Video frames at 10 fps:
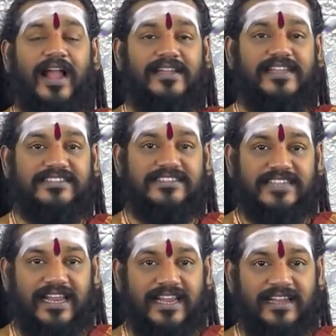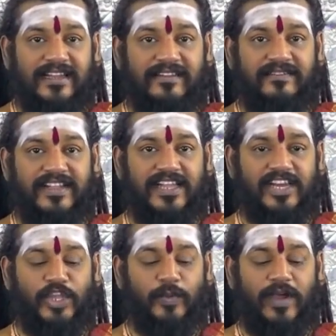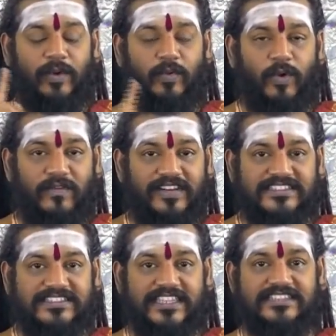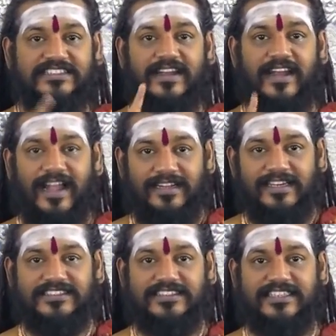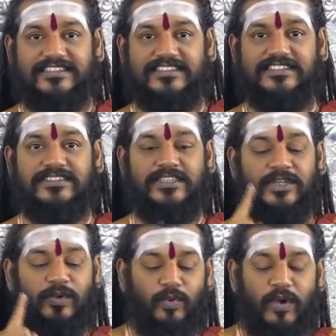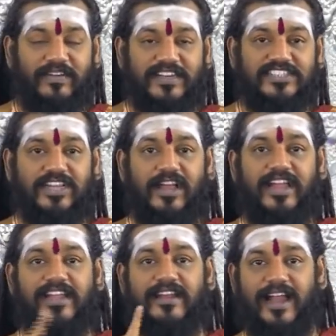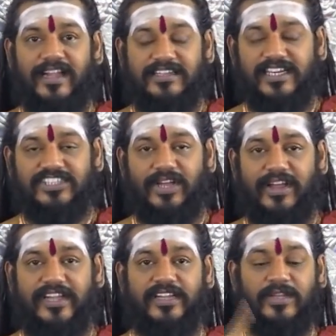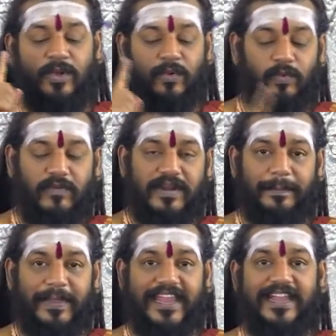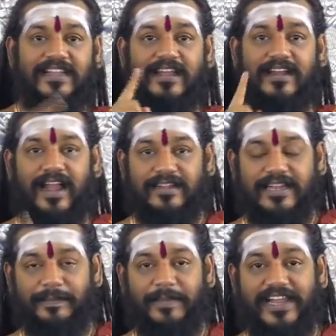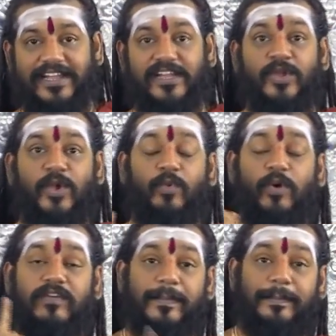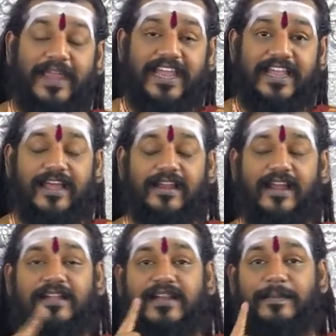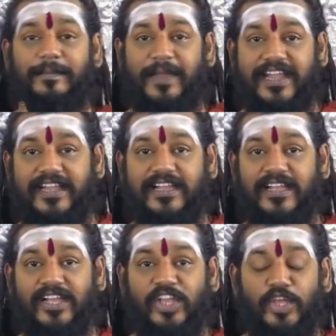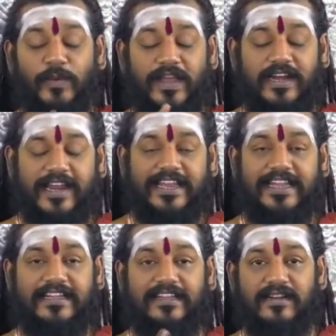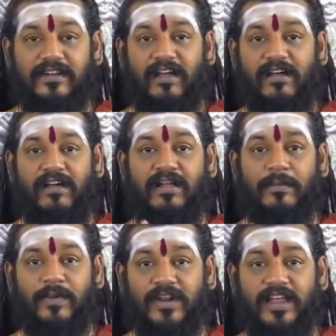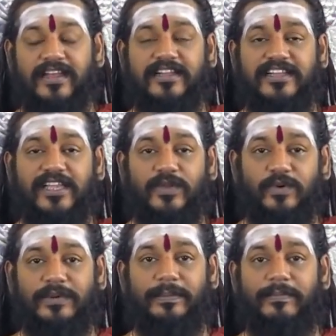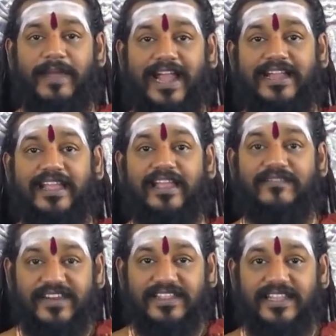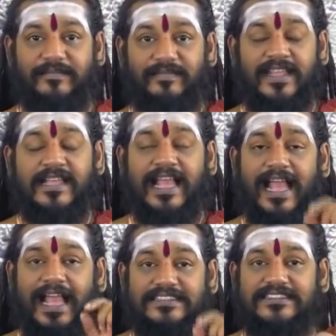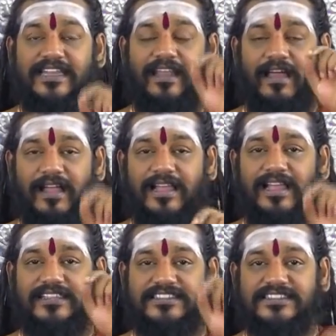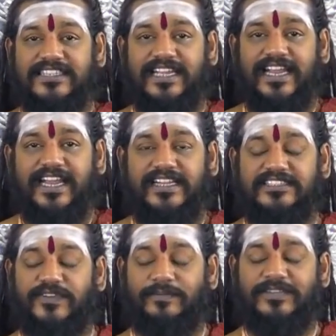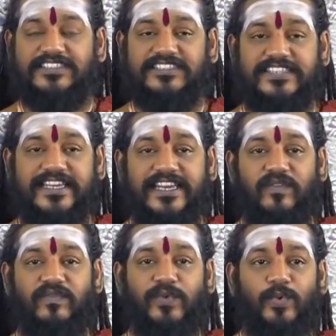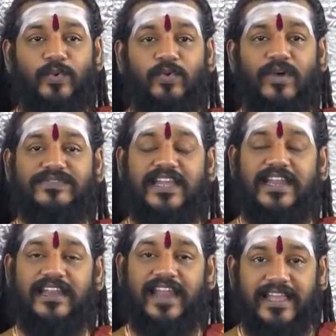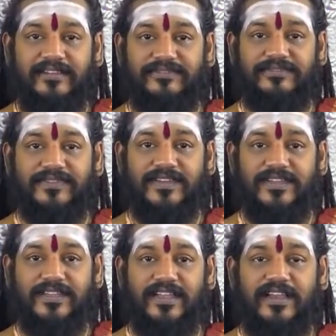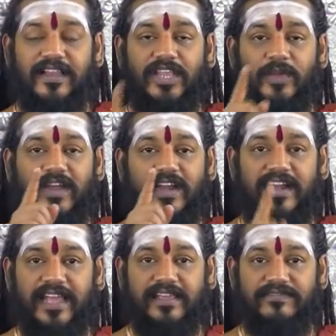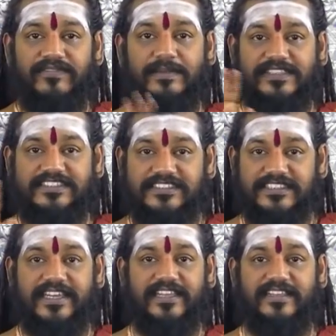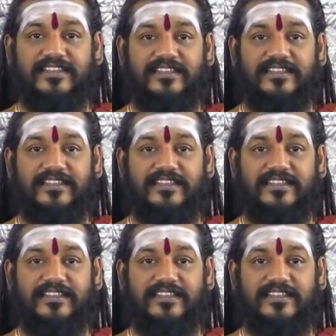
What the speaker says: Understand whether you are oversexed or undersexed, overjoyed or underjoyed, overpained or underpained, overpaid or underpaid, you are right, wrong, morality, good, bad, everything. As long as it is from the silly view of the life, your life will be silly.